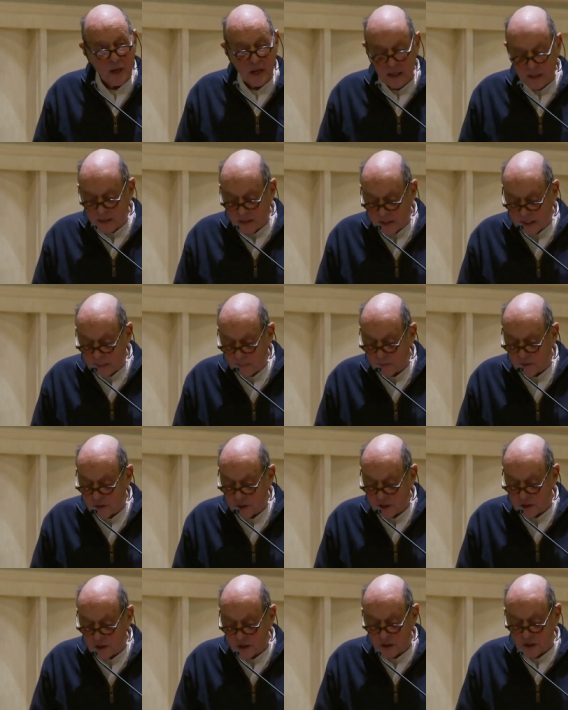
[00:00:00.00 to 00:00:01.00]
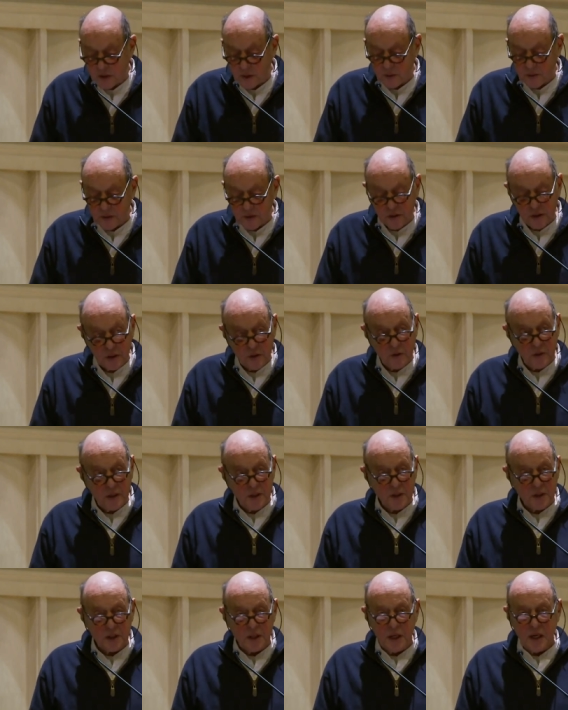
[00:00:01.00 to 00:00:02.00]
a deep statistical
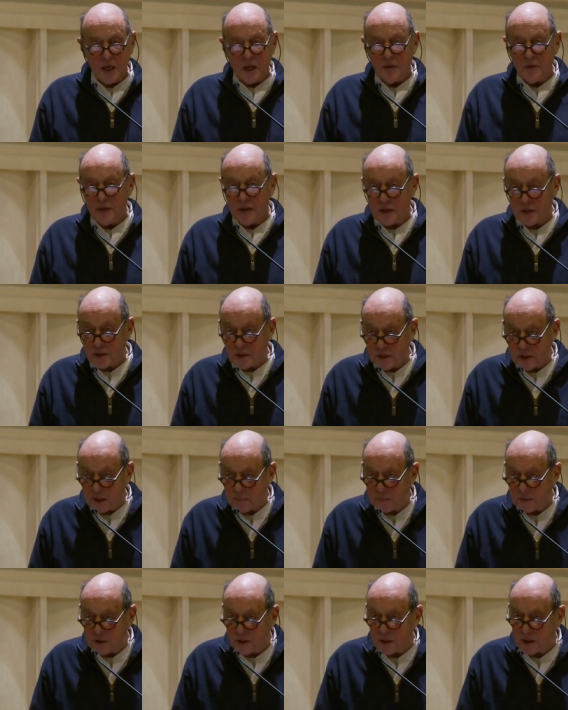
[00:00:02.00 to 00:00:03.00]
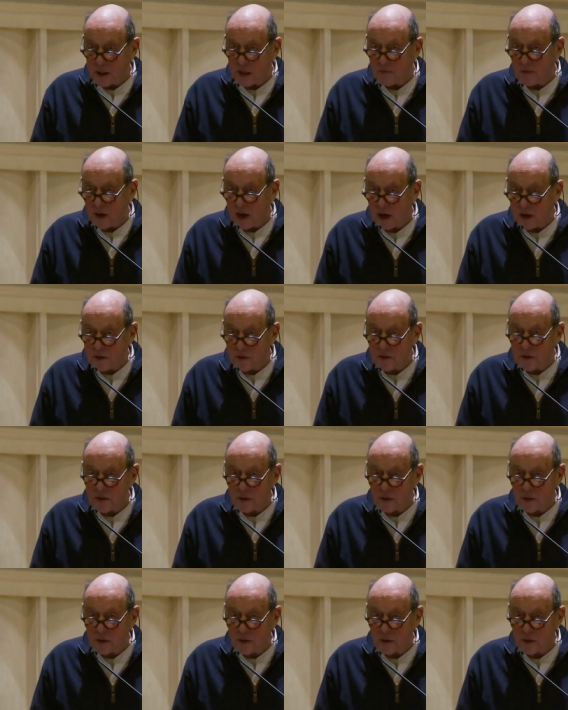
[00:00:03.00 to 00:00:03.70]
series, the assumption of a 100